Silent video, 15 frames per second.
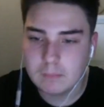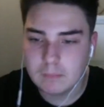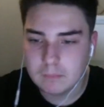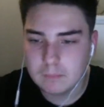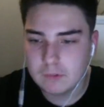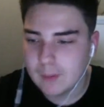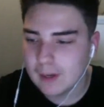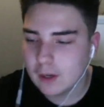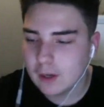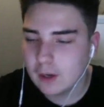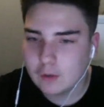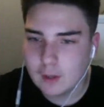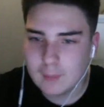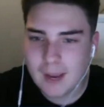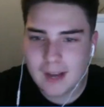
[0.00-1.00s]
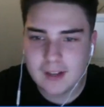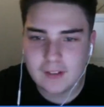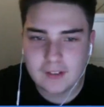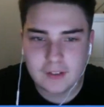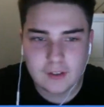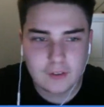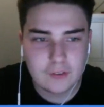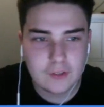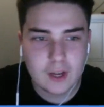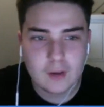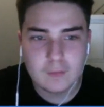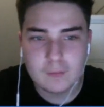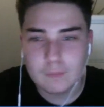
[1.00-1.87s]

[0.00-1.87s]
Spend a lot of time editing the stuff.